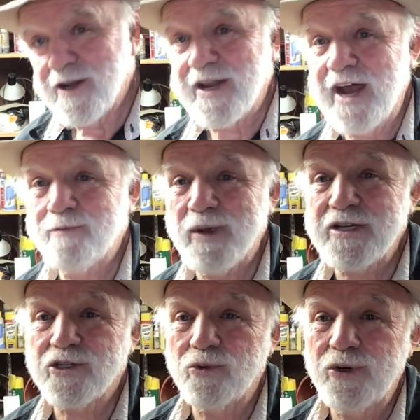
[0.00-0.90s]
That
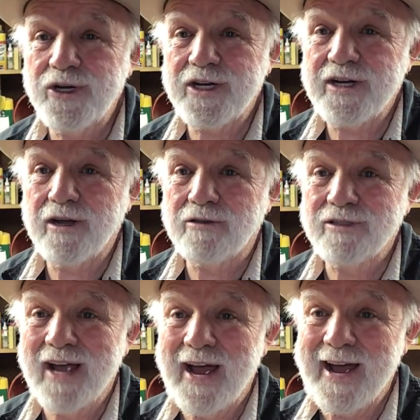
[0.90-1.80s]
piece of wood, it
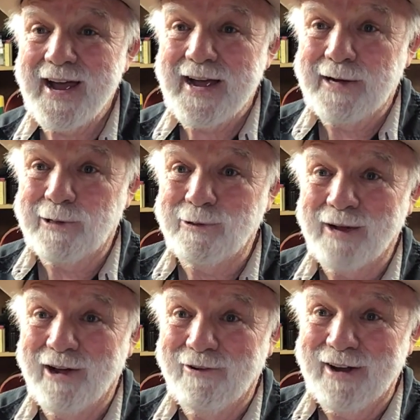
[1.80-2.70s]
goes, oh,
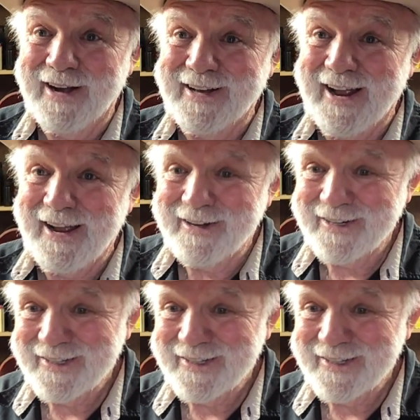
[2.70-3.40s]
I don't like that.